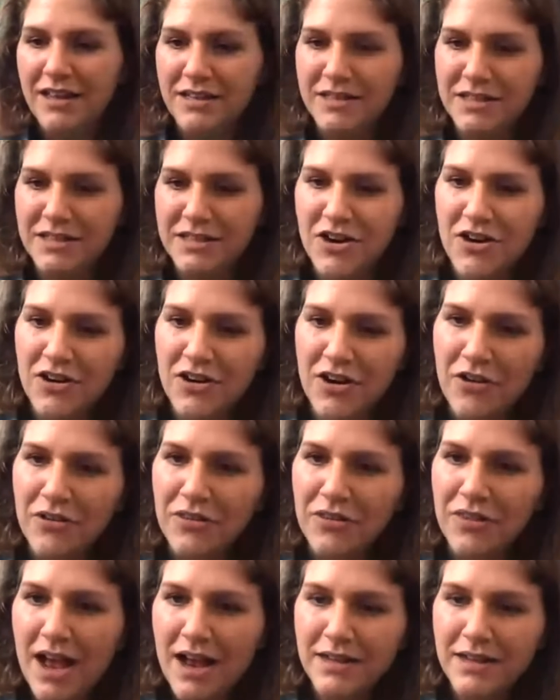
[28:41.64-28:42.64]
this is our
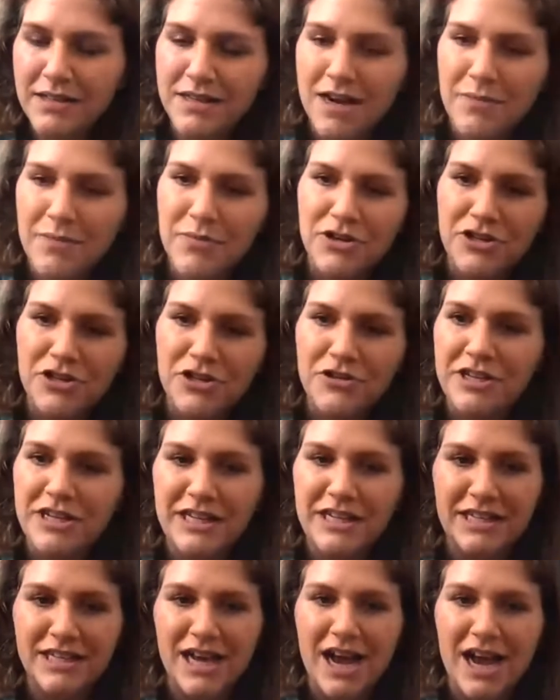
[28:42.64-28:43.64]
last opportunity
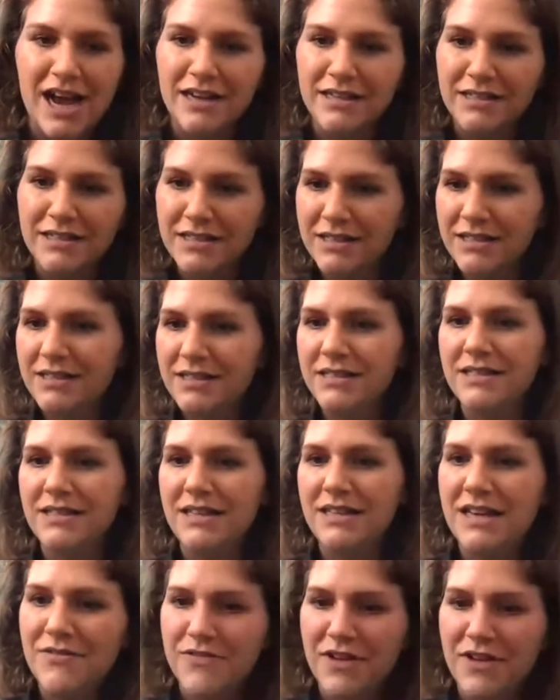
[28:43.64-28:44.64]
to ask
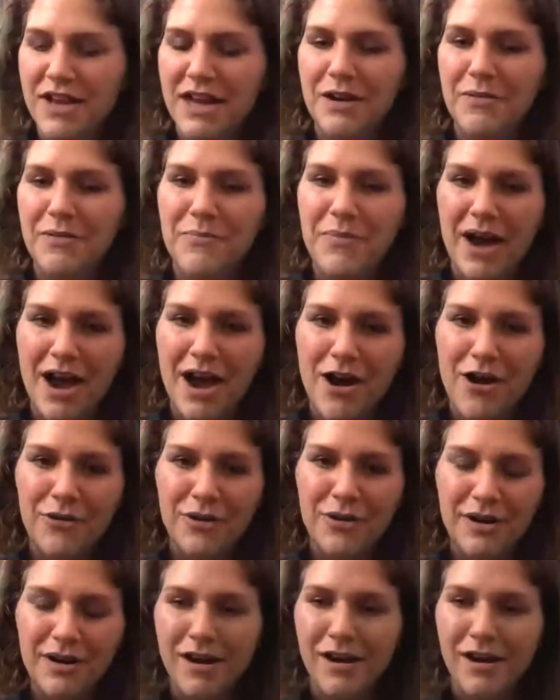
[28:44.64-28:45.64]
Stephen
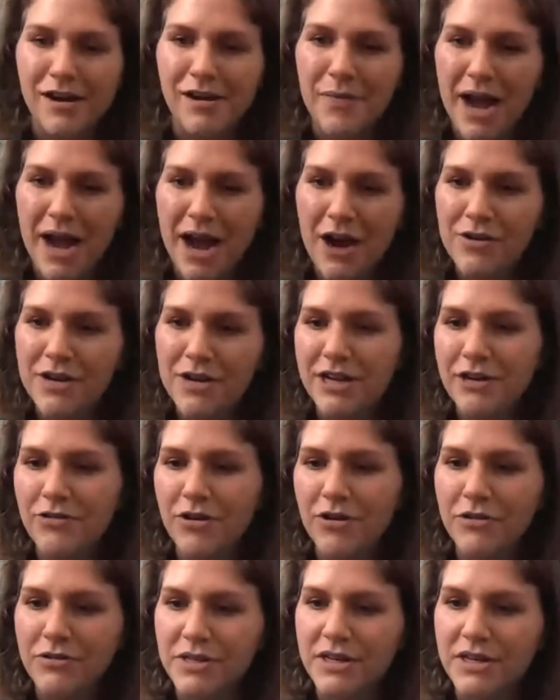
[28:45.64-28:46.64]
about how he
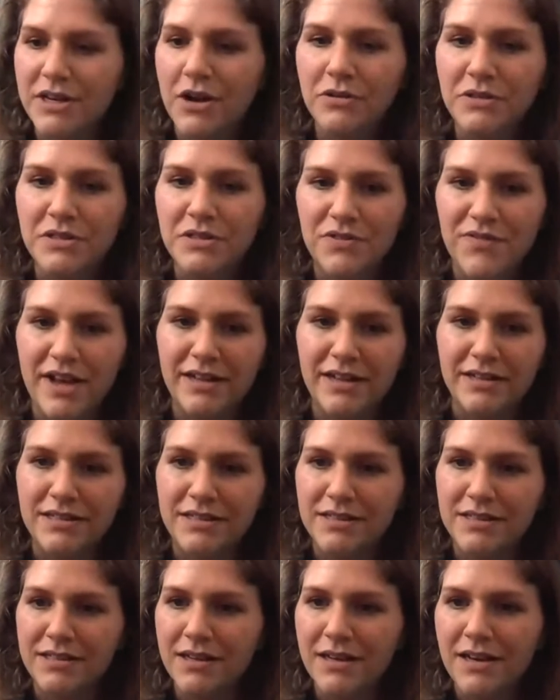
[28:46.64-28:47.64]
grows and
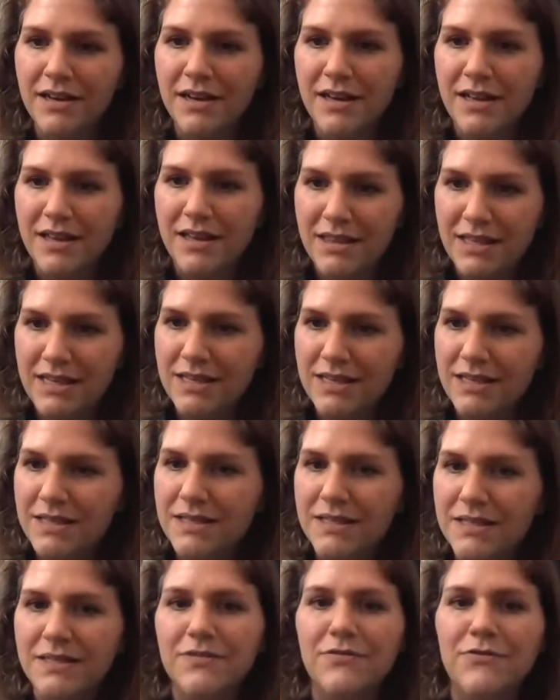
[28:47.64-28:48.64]
cultivates
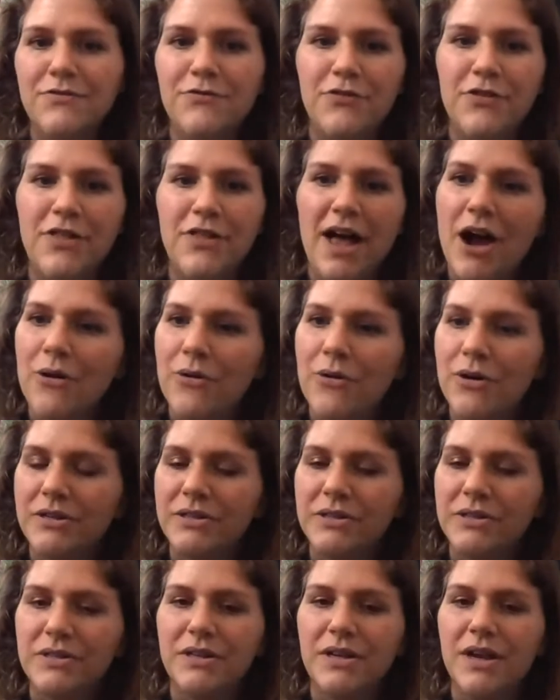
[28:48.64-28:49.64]
these
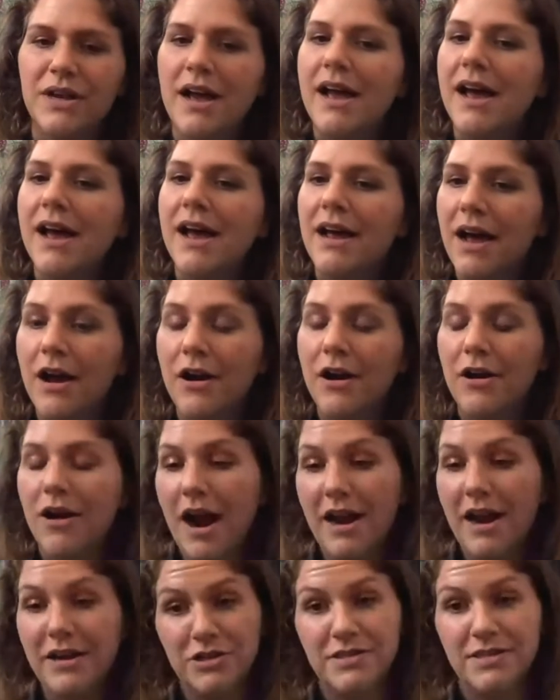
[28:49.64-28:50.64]
flowers, or
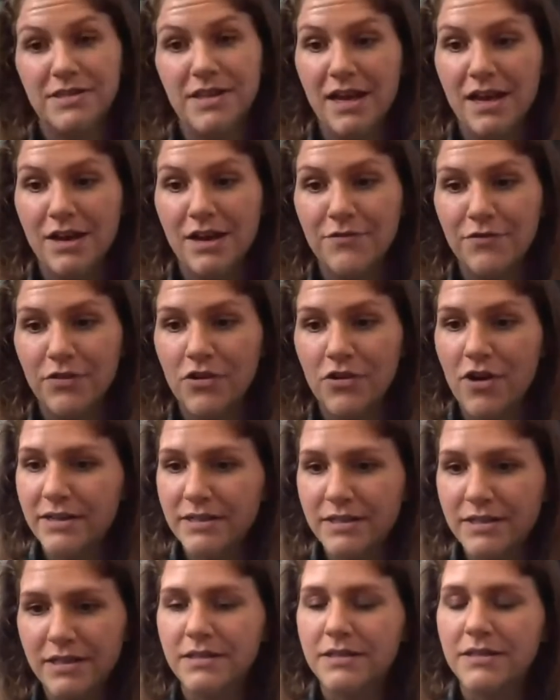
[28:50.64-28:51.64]
I should say
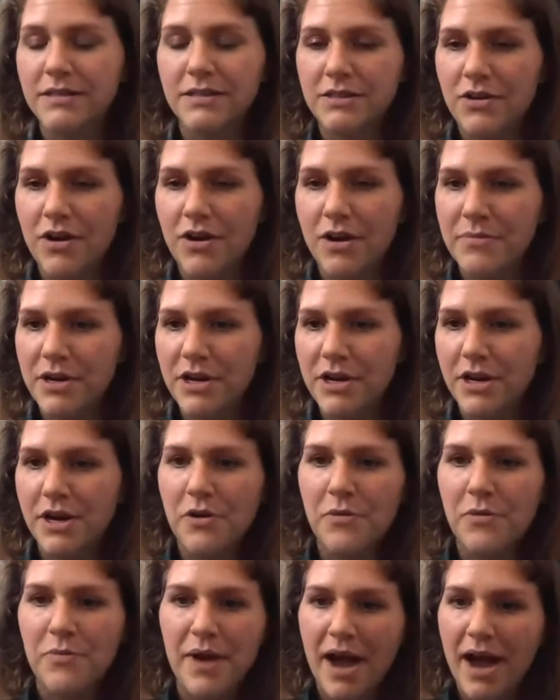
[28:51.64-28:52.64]
inflorescence. So I'm going to
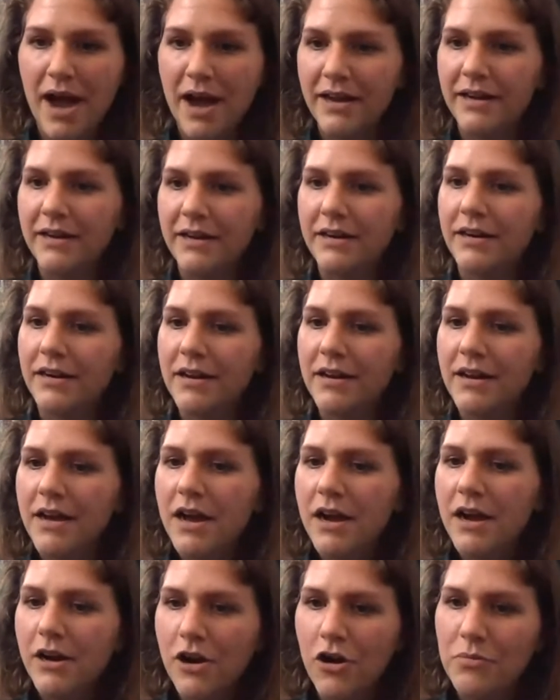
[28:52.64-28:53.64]
go back and
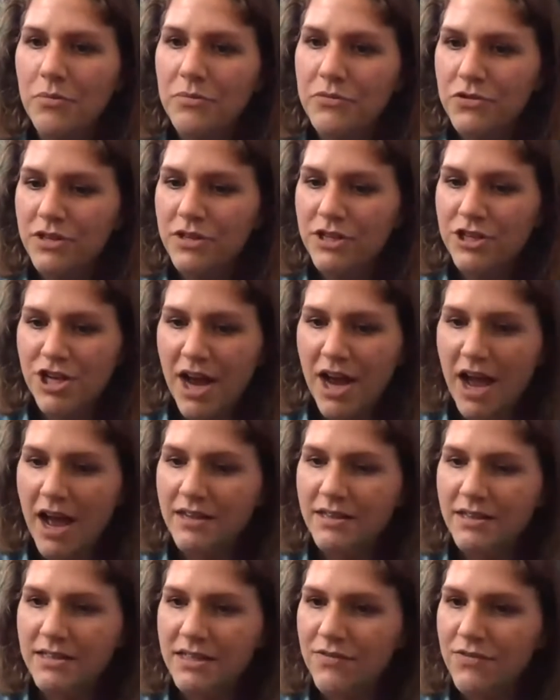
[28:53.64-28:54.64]
comb through the chat
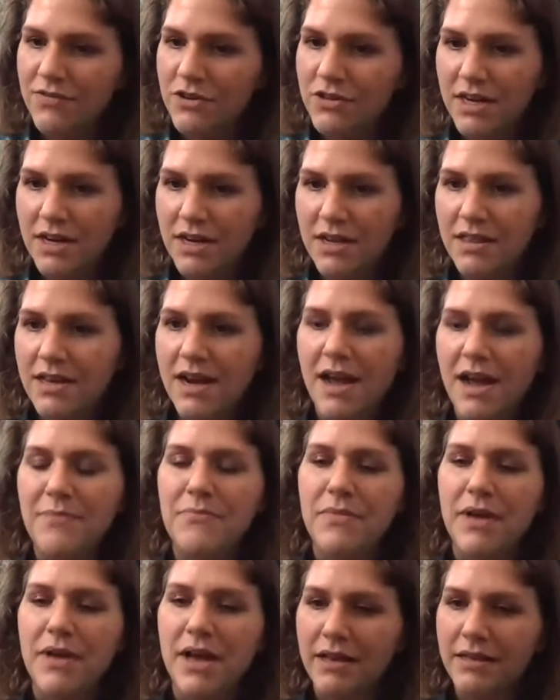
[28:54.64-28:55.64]
and see if there's anything I
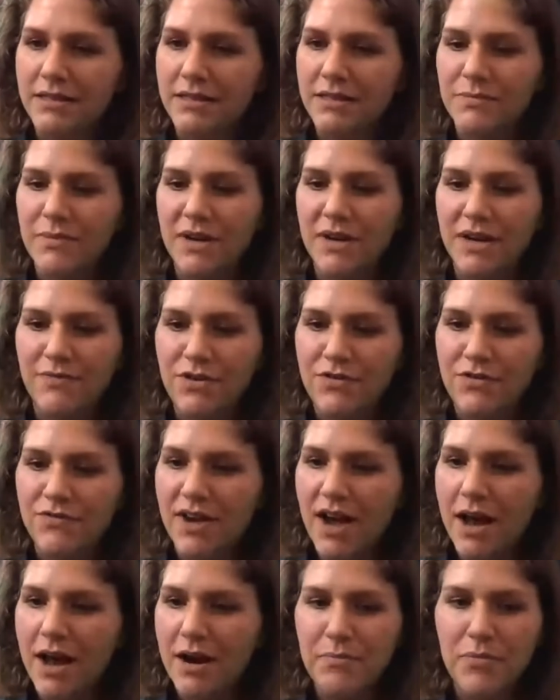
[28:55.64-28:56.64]
missed. But if you've
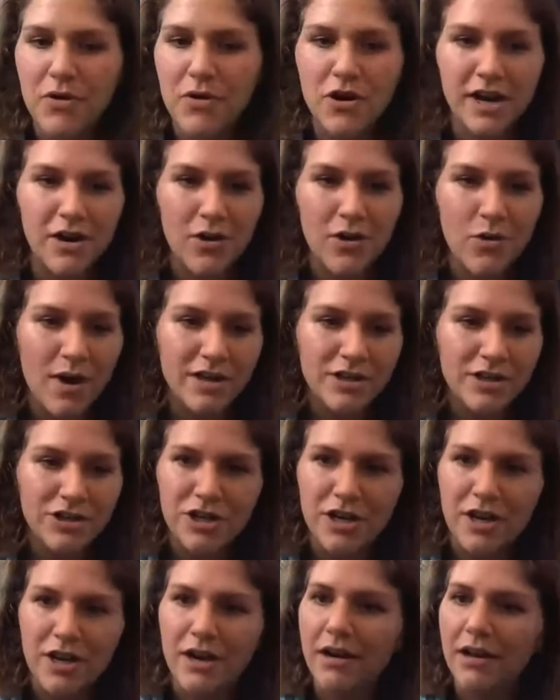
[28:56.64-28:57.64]
got a burning
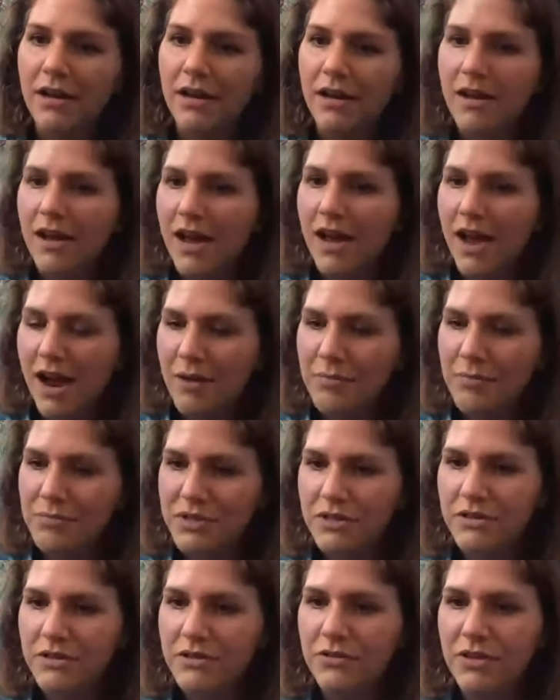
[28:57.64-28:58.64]
question,
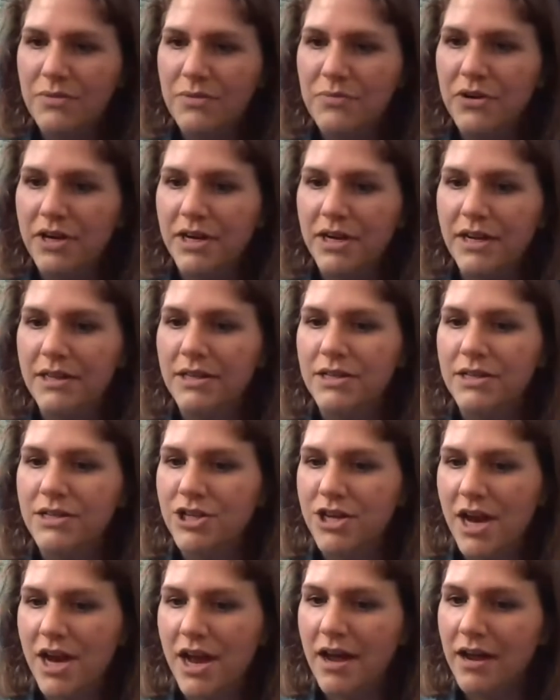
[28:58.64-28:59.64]
absolutely put it in the
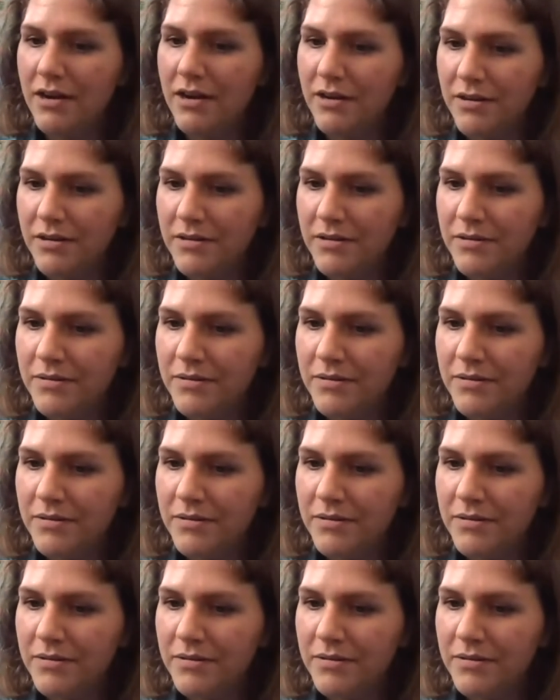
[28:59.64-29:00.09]
chat.